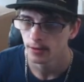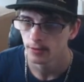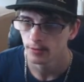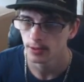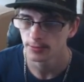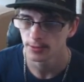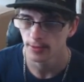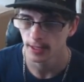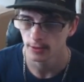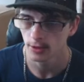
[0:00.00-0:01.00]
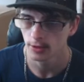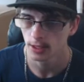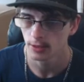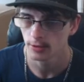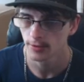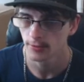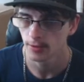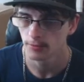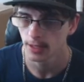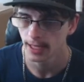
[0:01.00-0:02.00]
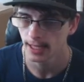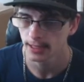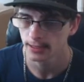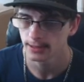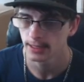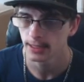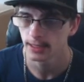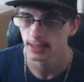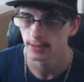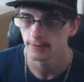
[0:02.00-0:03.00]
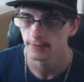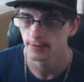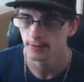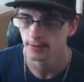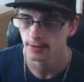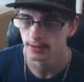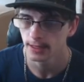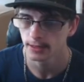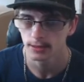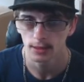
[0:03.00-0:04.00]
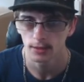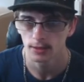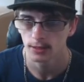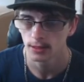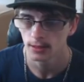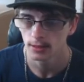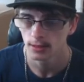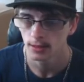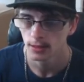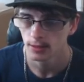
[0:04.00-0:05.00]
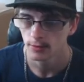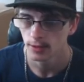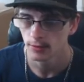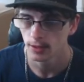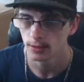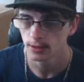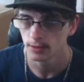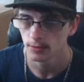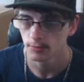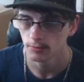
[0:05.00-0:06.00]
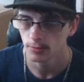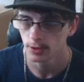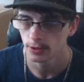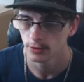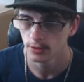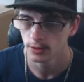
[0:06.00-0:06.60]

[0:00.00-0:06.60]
Whoops, background color, we want black. Save. Text color, we want blue.